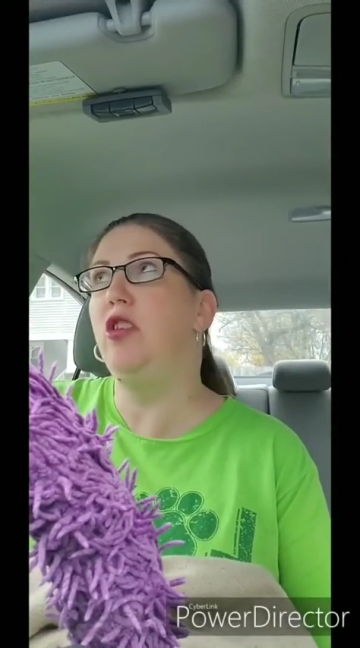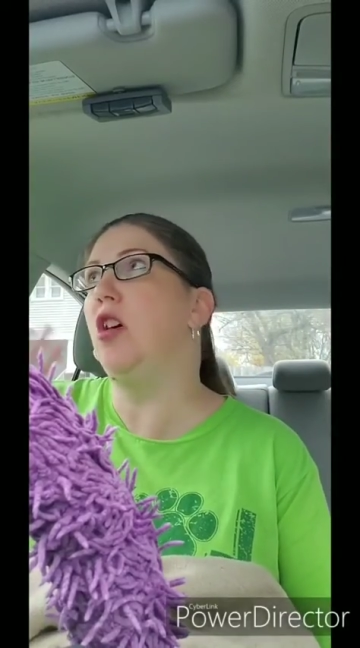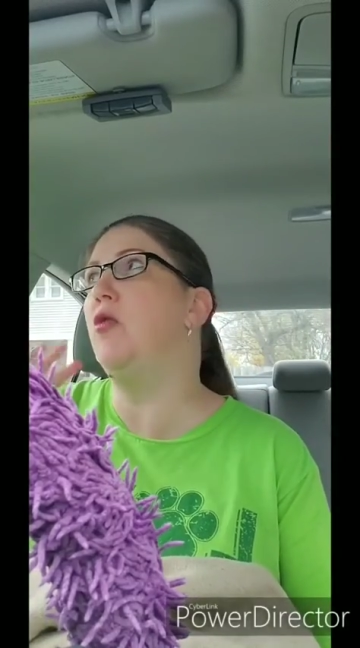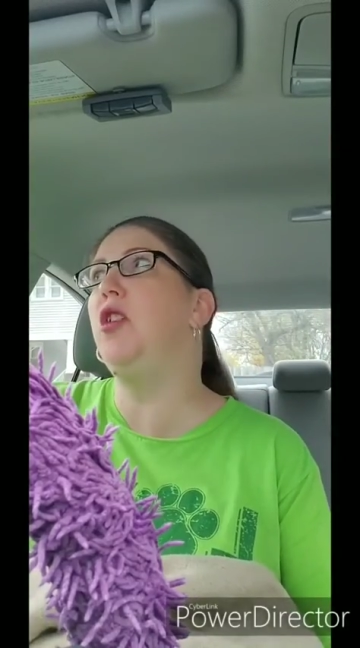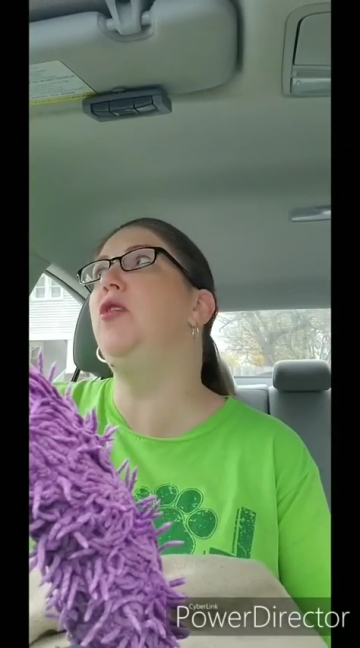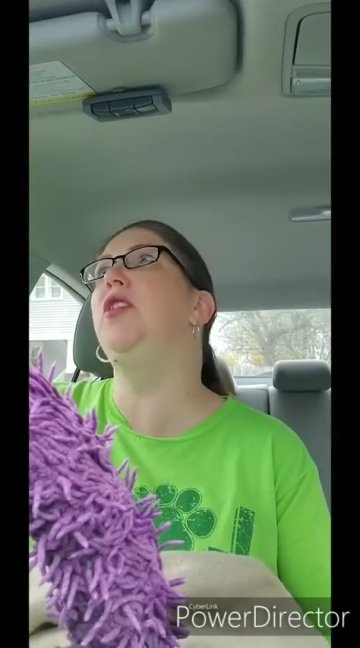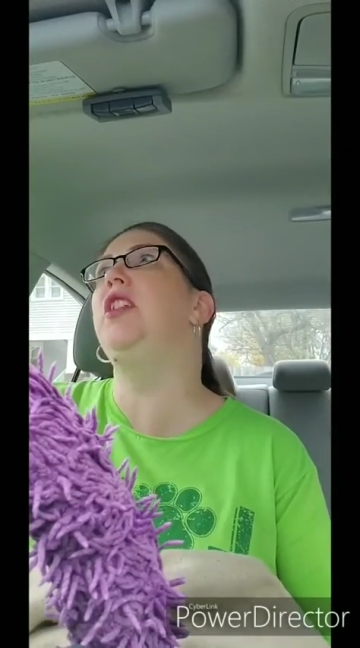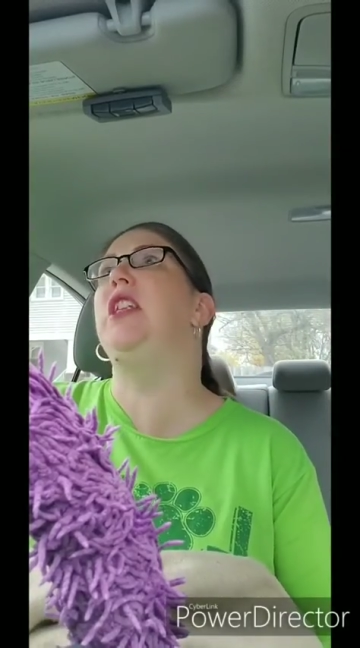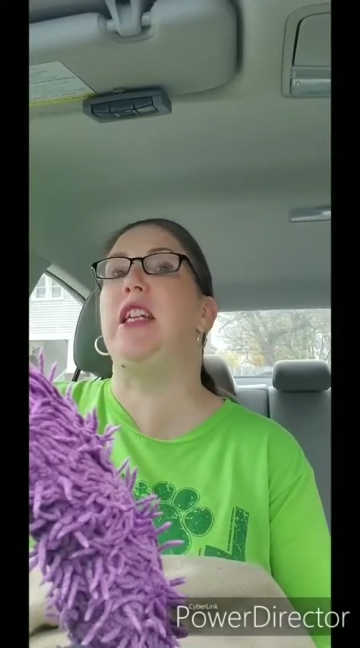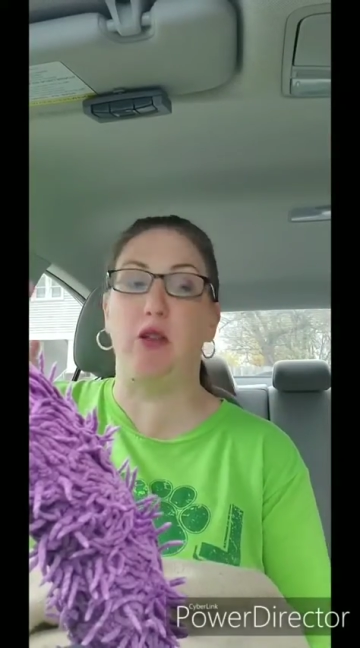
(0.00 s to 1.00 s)
don't use
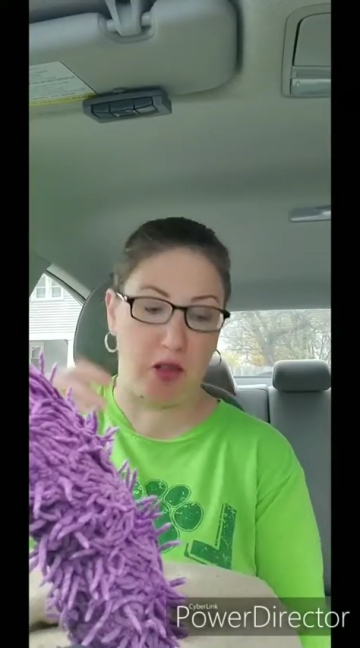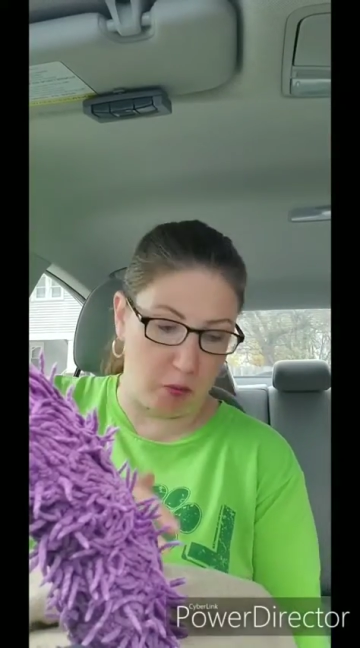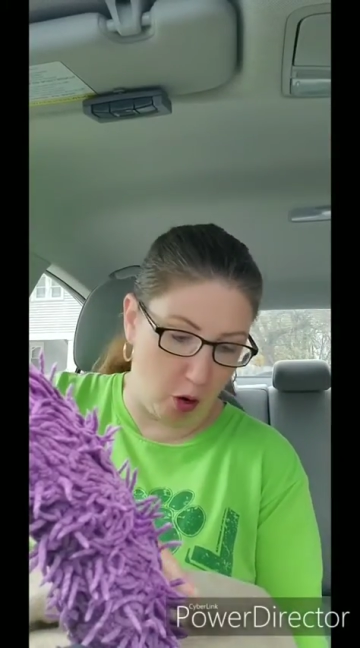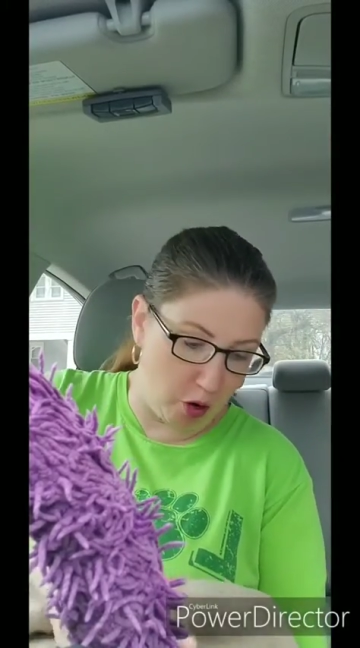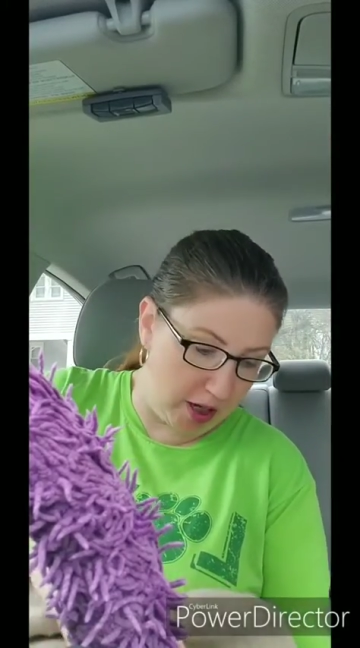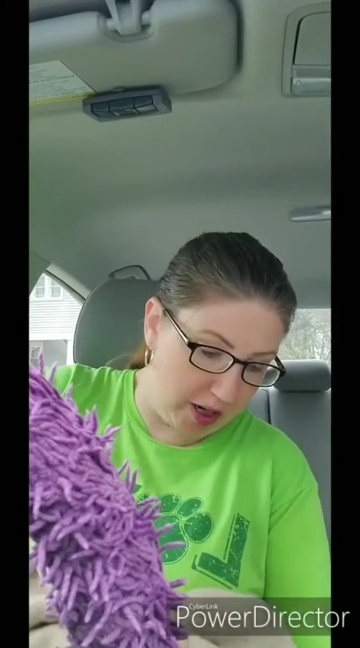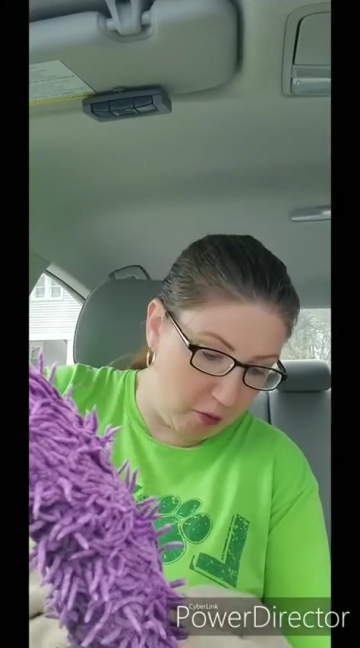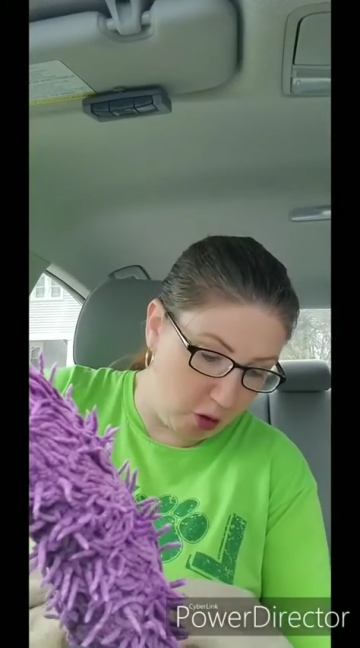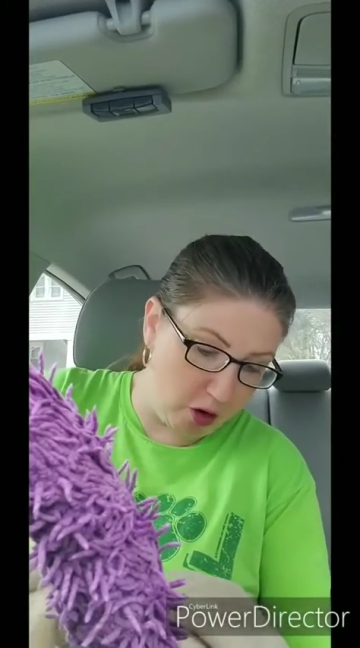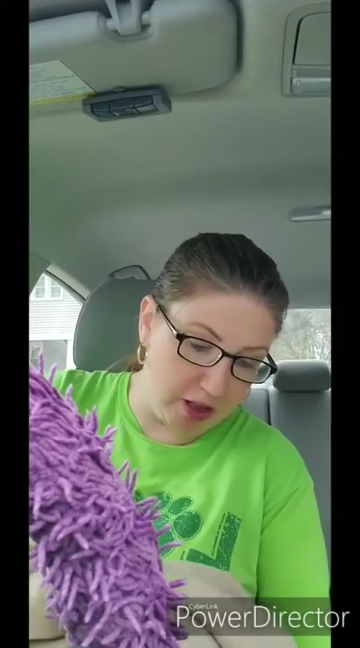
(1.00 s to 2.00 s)
the Neosporin
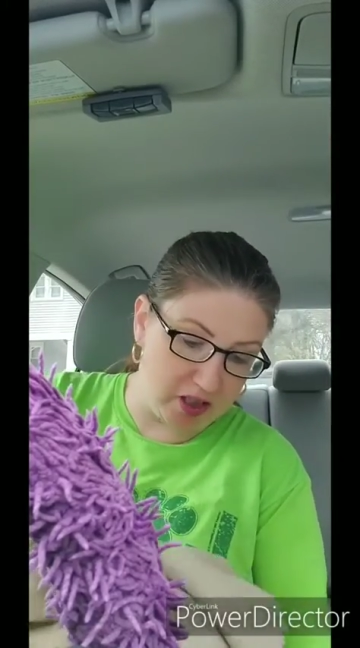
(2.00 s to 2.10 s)
anymore.